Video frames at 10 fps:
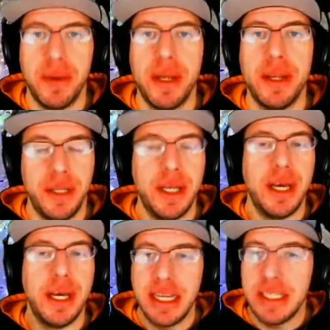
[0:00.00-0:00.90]
but
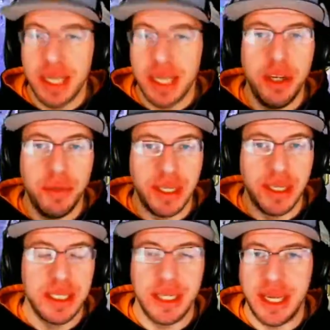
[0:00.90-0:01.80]
against like
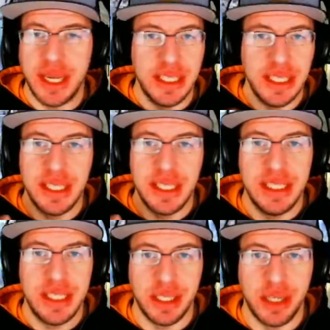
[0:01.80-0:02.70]
humans, like
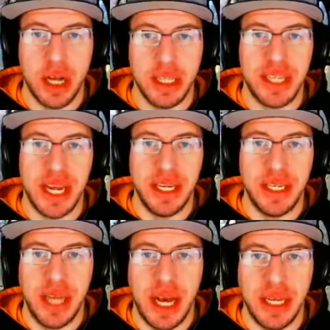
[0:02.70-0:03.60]
it's a
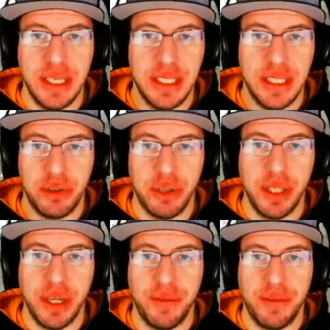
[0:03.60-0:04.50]
godsend. It's
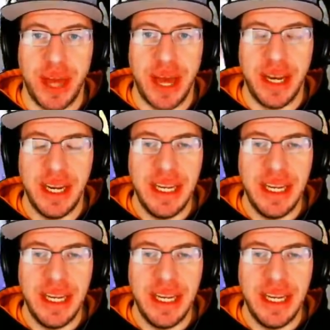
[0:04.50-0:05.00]
really good for that.